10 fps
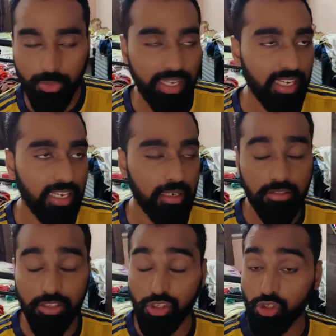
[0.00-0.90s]
Well,
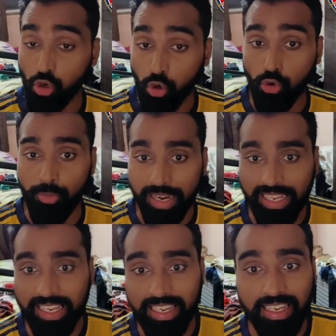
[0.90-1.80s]
so
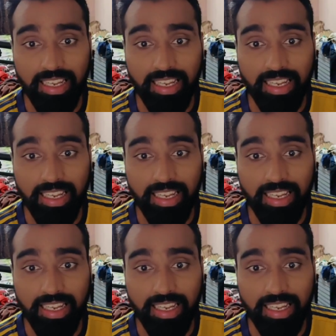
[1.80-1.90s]
many